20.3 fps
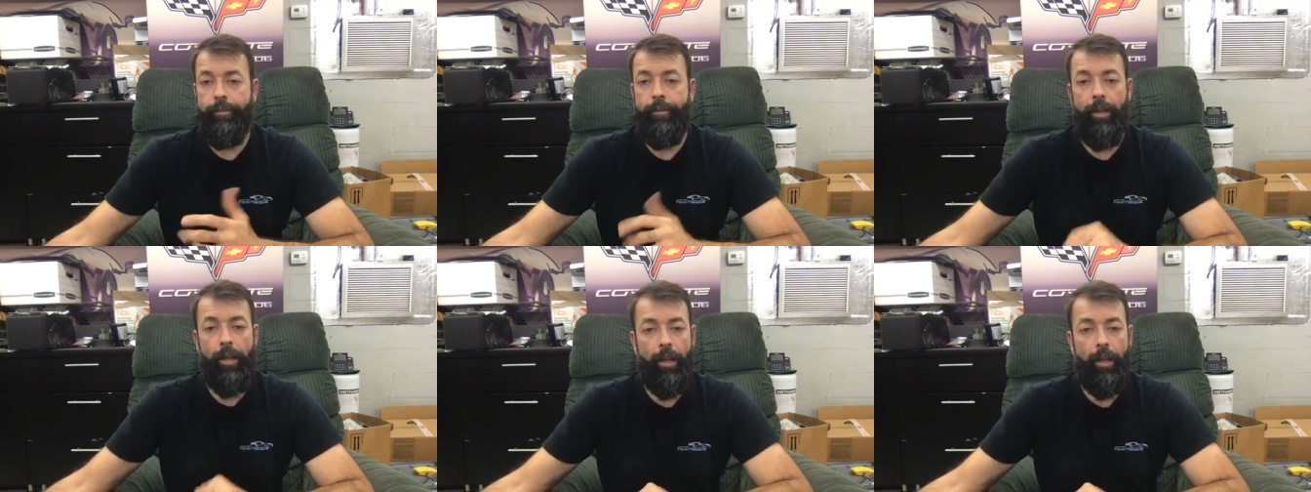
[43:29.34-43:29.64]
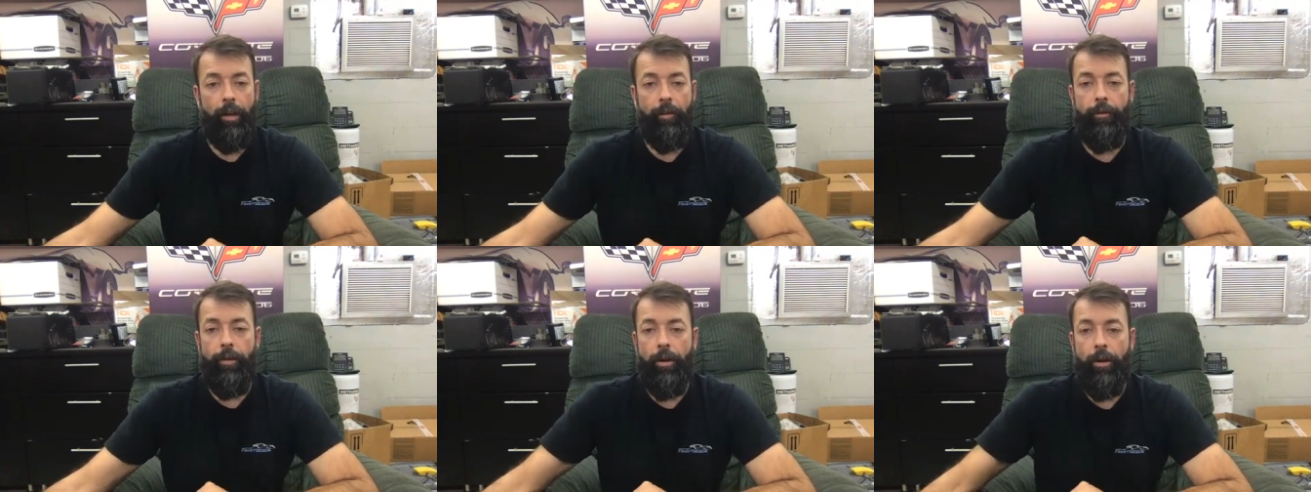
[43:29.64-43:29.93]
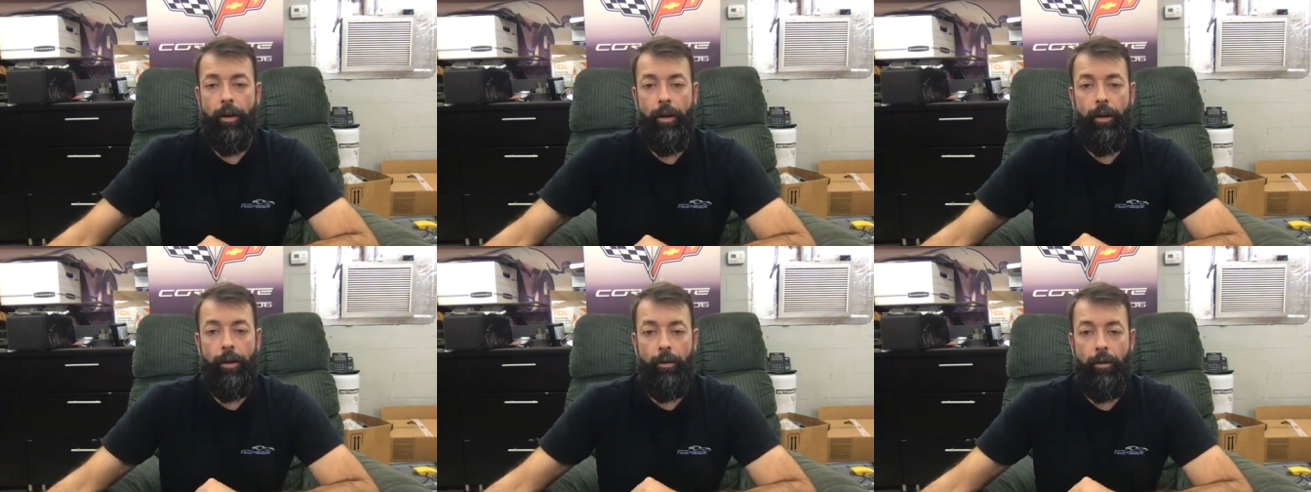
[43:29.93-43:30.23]
if you're
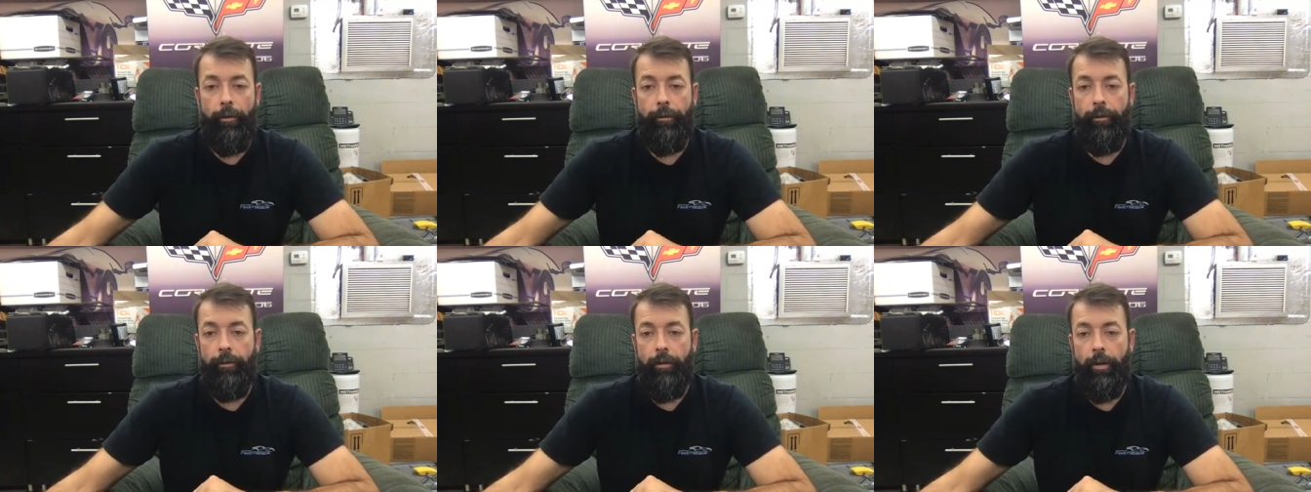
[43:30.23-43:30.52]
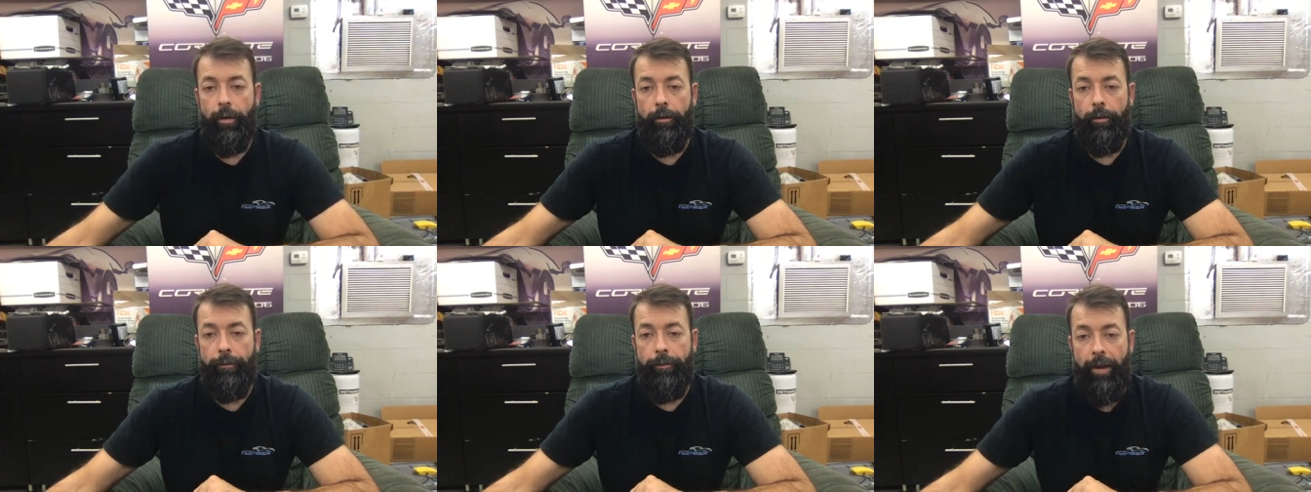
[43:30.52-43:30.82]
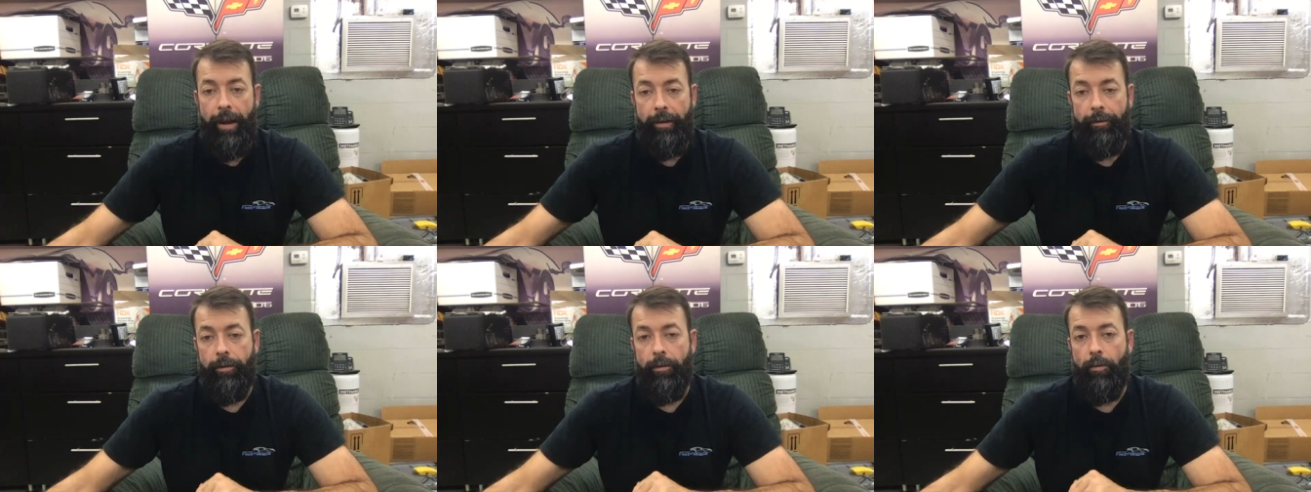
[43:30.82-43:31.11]
going to do a
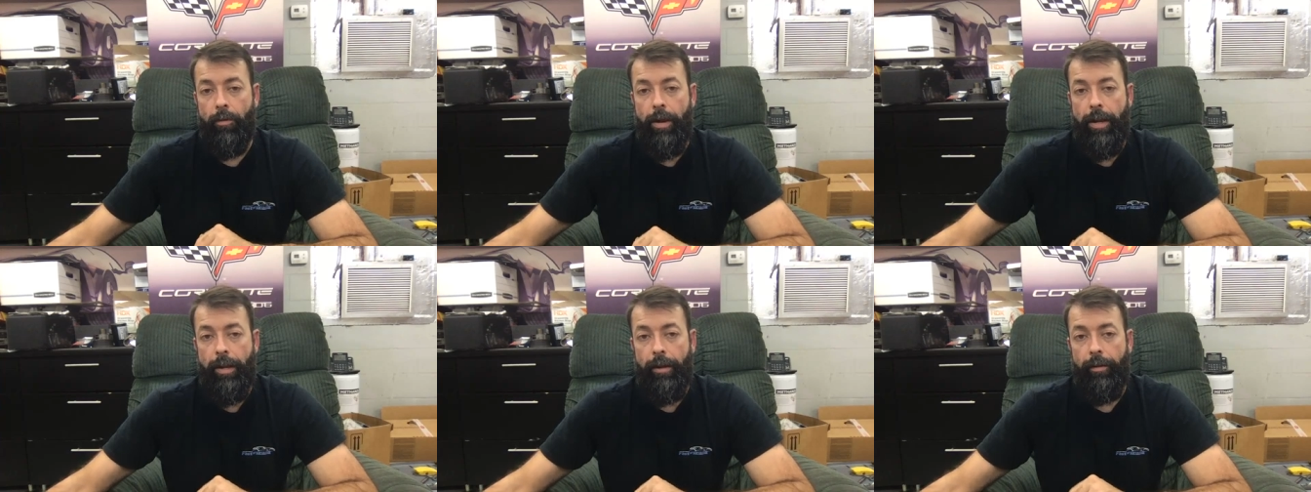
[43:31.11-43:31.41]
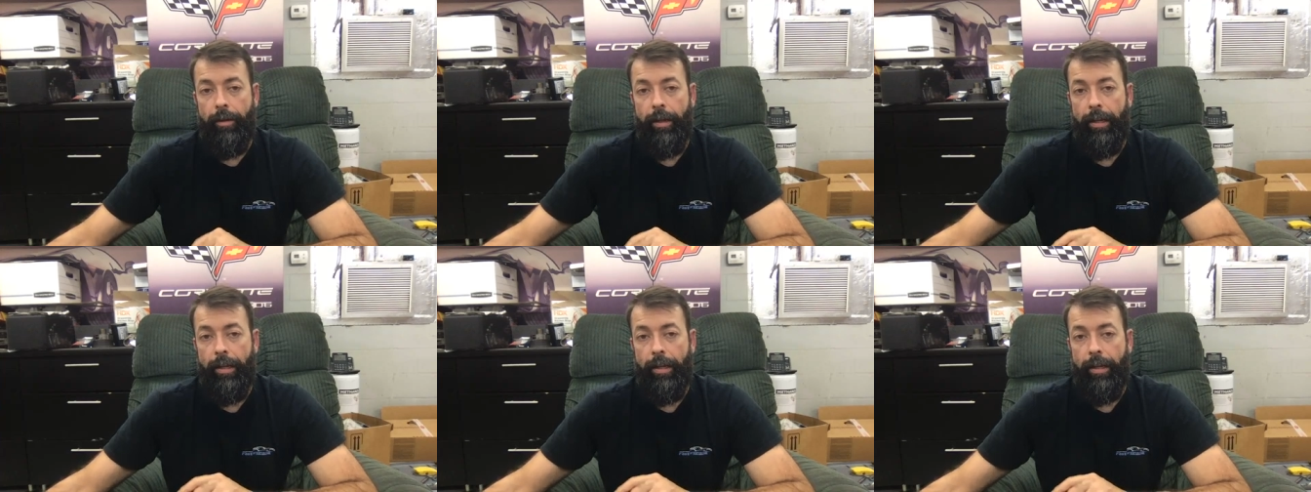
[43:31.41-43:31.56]
5.3,